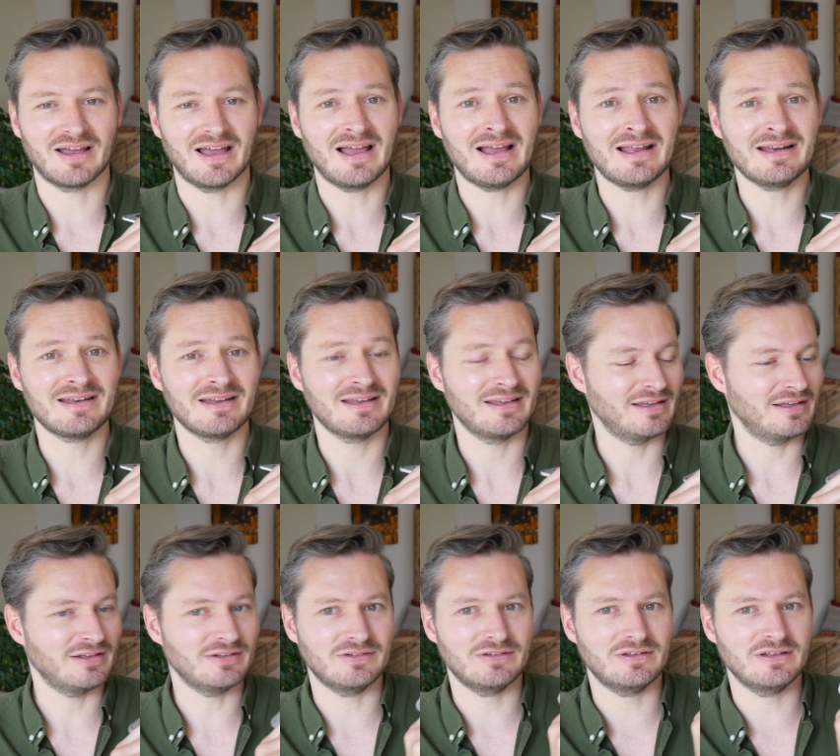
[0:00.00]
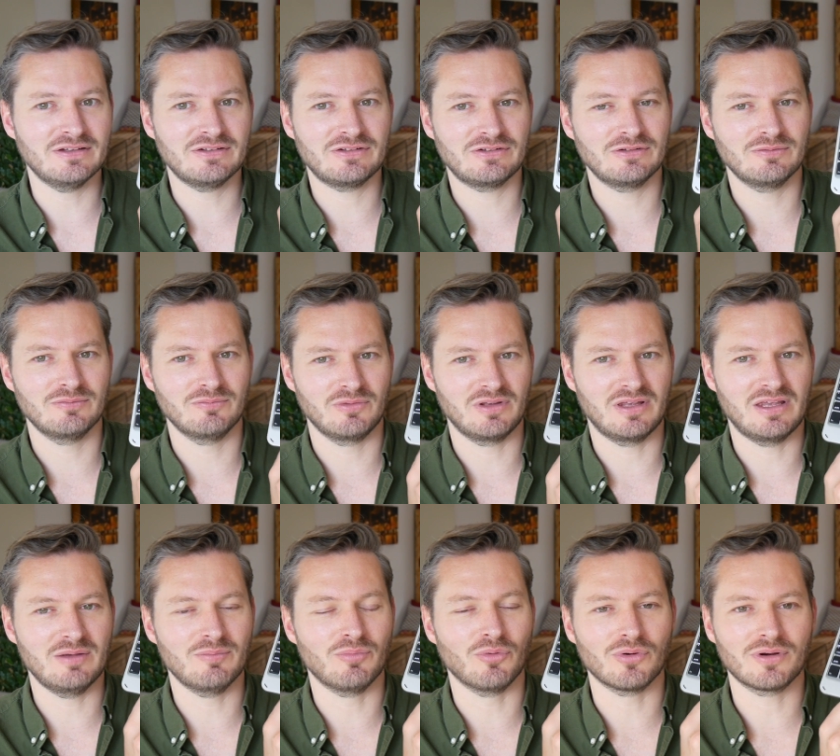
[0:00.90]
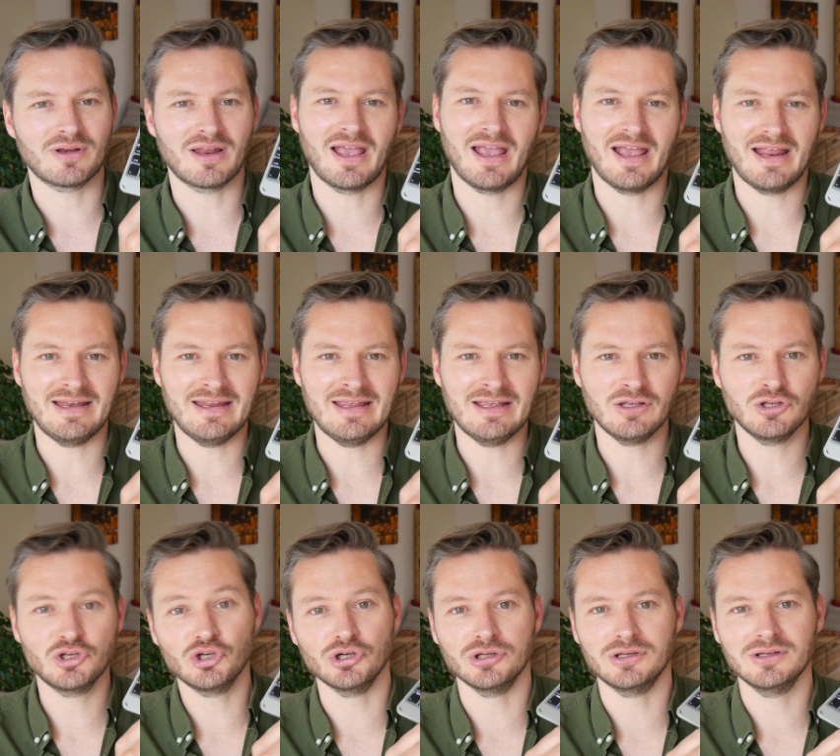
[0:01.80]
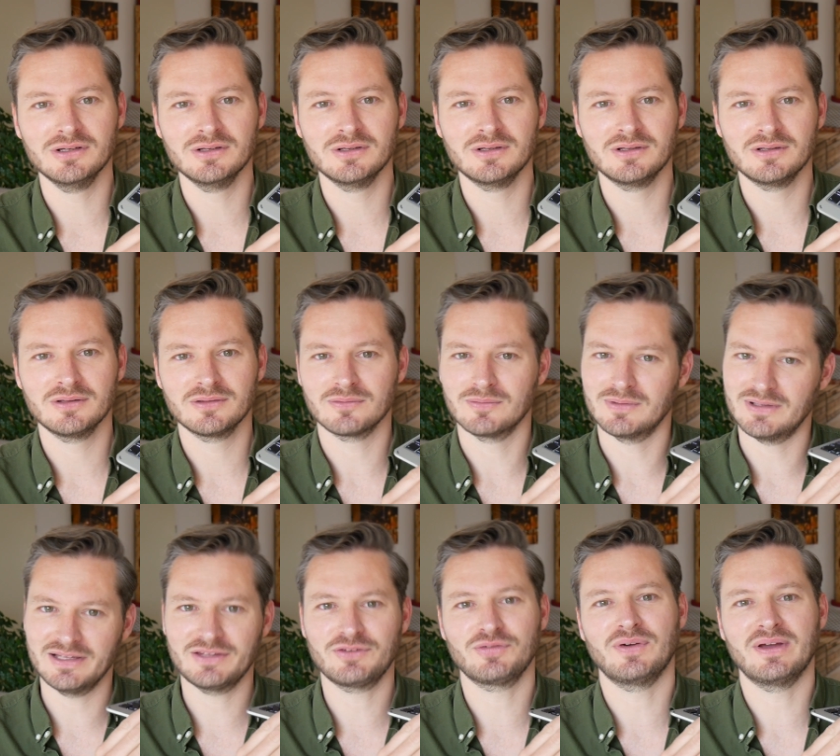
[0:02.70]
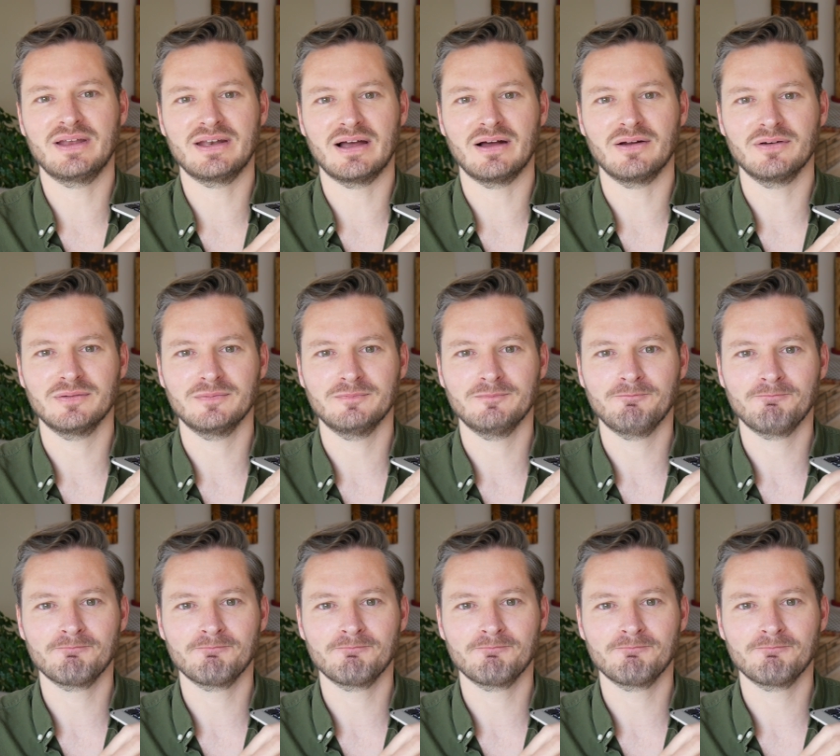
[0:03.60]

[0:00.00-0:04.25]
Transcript: And is this keyboard any good? Well, let's find out.